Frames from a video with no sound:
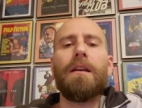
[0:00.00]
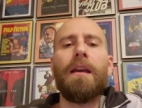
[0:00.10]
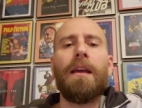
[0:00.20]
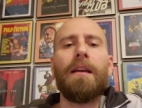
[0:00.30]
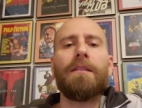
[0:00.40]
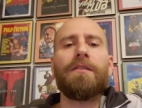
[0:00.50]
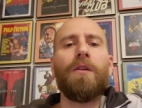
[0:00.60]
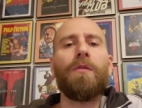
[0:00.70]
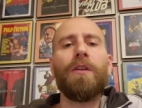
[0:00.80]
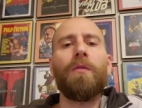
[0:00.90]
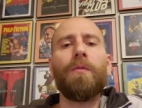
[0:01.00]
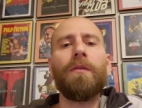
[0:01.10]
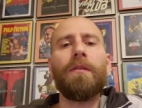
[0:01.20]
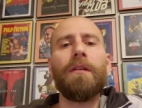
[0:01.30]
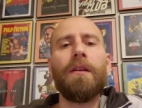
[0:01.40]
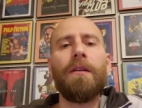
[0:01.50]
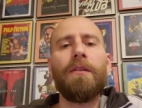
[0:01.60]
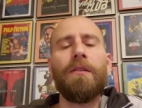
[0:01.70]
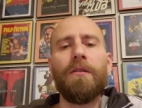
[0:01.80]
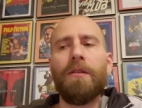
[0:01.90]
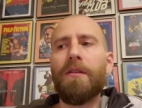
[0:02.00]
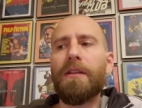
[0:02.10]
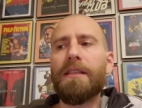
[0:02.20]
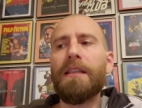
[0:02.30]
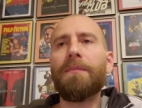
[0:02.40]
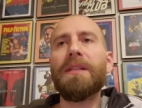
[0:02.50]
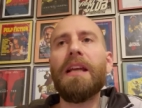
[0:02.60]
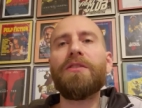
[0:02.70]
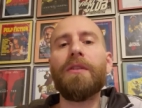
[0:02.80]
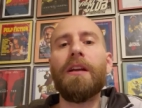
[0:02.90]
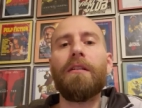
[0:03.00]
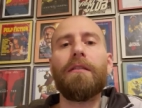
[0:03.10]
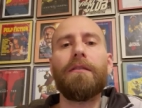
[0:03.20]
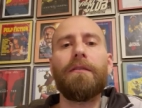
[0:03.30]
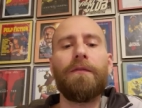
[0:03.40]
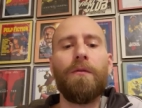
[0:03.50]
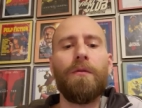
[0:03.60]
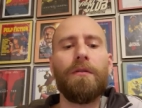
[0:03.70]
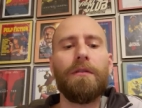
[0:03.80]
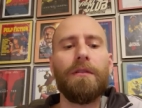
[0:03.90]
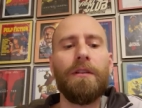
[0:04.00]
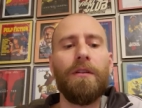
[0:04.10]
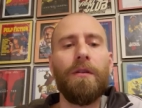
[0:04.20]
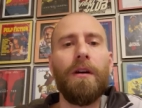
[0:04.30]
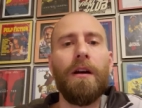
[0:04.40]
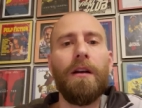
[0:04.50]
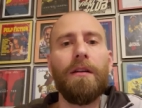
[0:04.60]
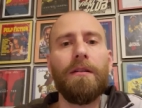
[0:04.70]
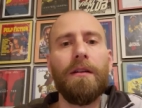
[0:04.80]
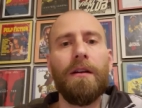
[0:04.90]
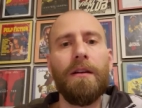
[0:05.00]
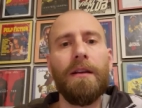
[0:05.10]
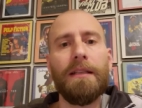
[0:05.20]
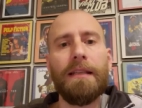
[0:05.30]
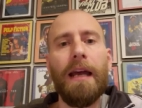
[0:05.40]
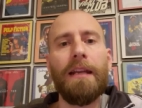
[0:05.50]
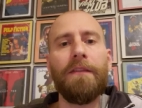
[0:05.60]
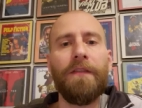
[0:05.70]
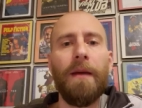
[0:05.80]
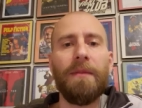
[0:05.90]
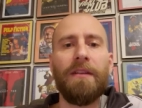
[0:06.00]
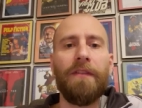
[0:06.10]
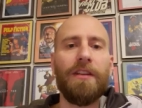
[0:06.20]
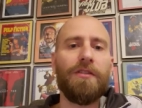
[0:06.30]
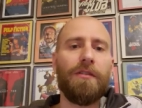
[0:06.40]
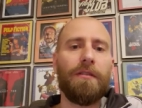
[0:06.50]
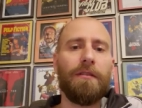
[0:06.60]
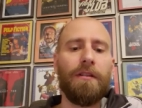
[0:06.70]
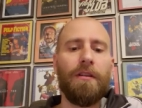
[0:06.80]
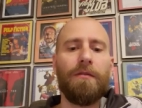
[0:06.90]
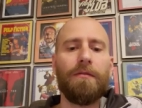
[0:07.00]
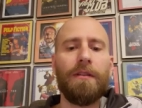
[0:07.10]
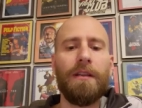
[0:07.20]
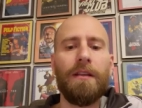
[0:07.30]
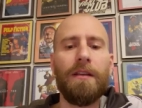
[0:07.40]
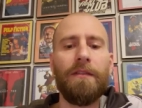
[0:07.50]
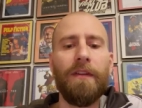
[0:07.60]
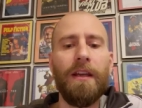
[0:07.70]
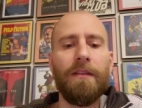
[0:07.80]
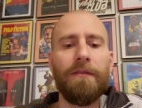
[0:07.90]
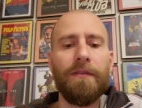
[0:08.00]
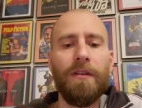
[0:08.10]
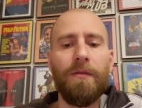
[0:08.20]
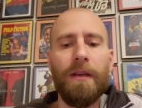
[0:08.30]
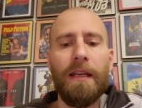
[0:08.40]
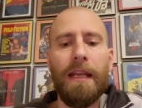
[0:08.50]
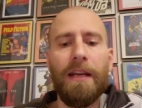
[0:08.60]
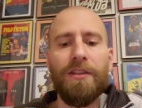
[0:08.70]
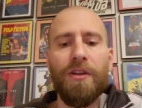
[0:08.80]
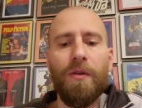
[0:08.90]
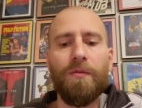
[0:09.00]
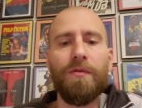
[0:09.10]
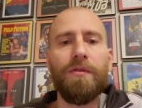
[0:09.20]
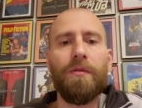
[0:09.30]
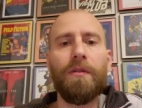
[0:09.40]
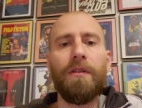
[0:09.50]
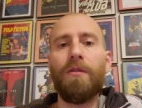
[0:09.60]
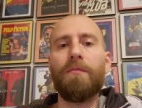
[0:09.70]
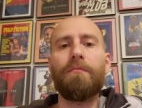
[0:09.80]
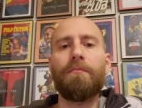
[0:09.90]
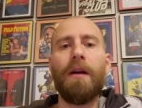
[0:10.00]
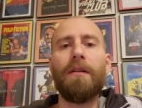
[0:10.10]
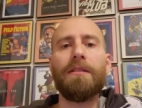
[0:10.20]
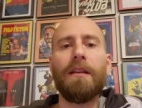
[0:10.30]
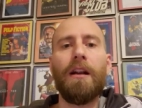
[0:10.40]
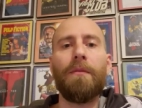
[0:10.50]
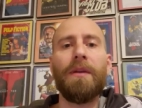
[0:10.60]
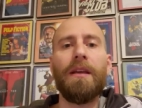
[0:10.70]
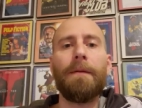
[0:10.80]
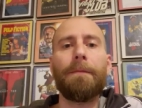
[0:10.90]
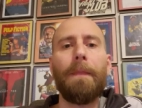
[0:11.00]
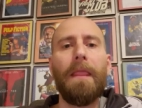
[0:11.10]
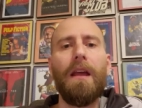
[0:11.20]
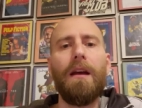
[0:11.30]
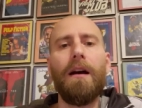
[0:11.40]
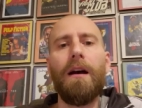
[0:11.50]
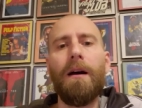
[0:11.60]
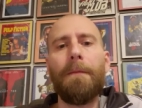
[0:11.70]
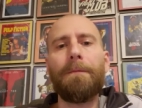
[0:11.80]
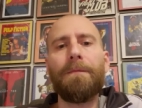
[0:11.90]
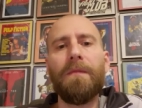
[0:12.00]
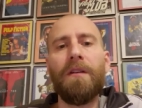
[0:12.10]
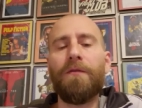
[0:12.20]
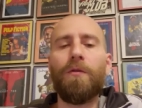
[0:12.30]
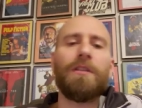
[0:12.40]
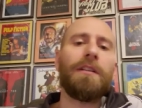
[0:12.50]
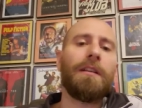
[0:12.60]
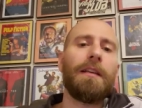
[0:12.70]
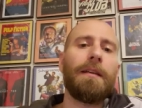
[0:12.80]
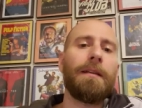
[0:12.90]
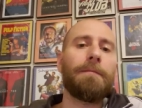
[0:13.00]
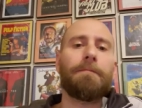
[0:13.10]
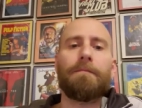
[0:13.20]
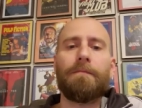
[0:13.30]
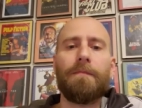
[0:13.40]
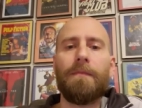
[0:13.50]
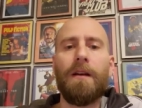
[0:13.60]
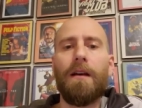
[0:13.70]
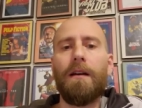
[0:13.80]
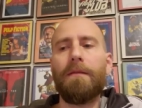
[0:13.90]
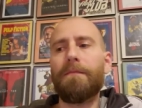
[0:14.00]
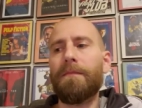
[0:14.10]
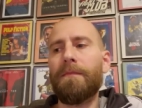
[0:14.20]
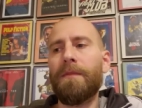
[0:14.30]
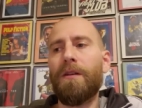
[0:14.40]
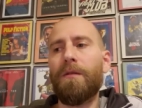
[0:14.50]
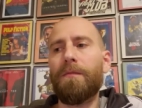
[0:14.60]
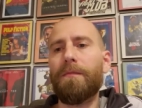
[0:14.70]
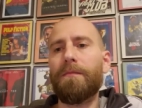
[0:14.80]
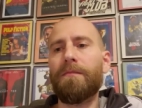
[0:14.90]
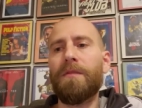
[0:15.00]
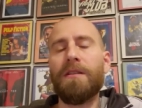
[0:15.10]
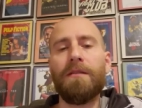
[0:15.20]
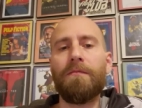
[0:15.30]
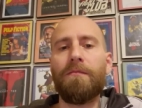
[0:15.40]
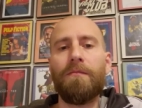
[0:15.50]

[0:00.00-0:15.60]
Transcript: and so you know you, you can see the potential here for you know uh, an exciting family adventure you know in, in, the vein of you know indiana jones or you know pirates of the caribbean um, unfortunately it uh, you know doesn't